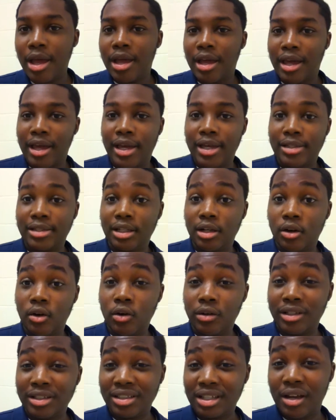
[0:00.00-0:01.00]
and uh,
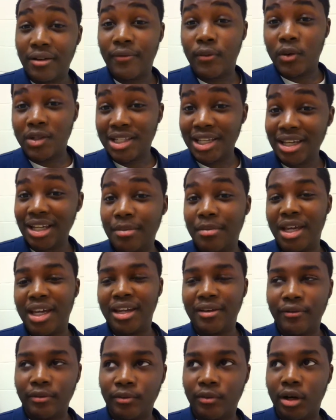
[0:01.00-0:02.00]
on this down 14, I made
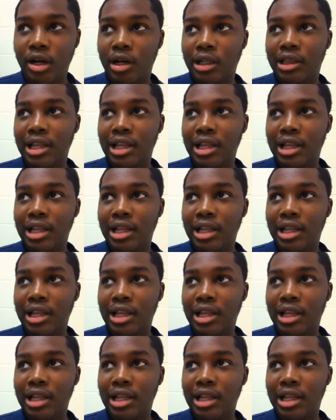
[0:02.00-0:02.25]
a uh,